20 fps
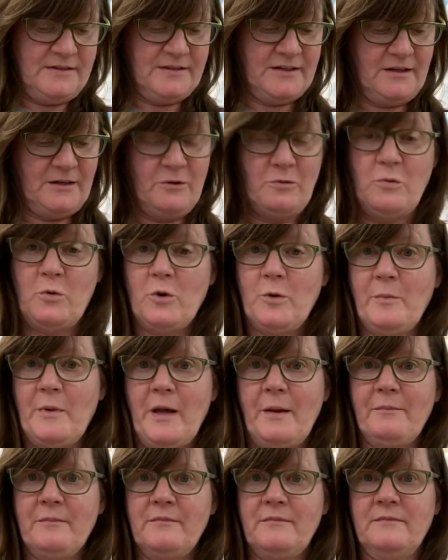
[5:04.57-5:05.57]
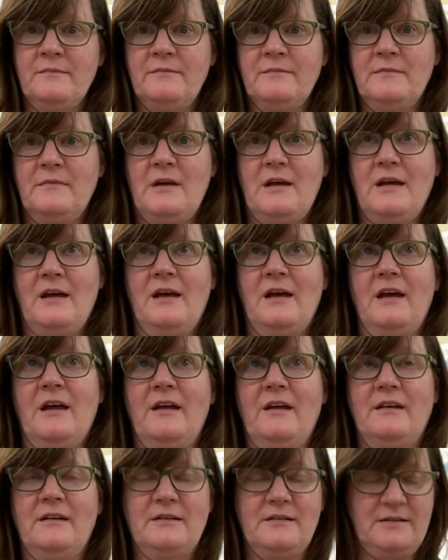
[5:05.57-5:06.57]
gonna warm up
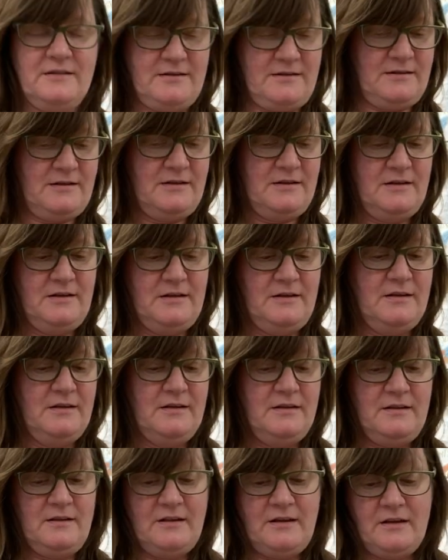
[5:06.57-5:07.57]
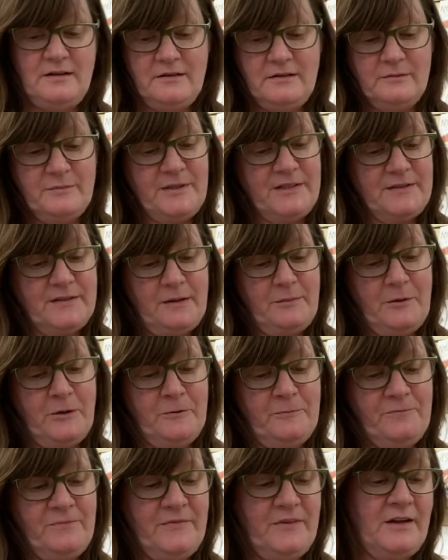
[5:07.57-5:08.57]
and then it'll be summer.
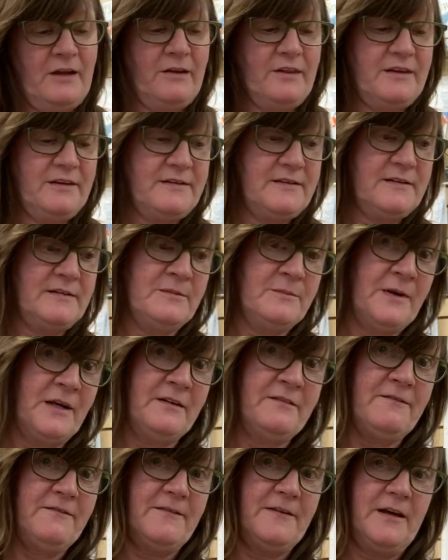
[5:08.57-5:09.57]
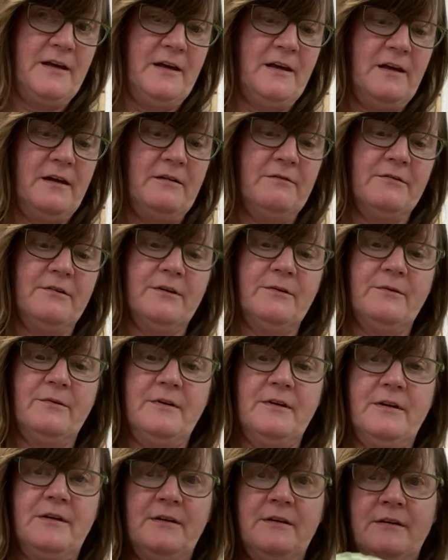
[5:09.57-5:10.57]
Now this is my favorite
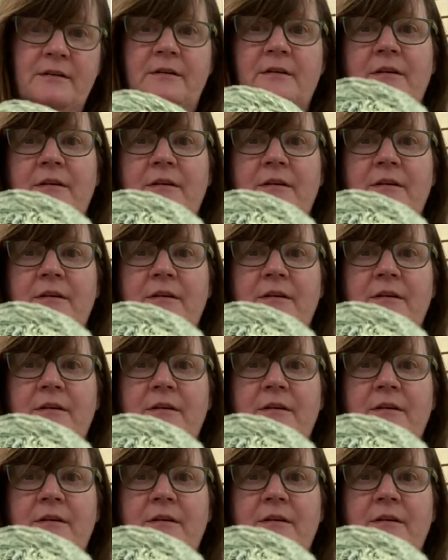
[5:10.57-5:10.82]
one.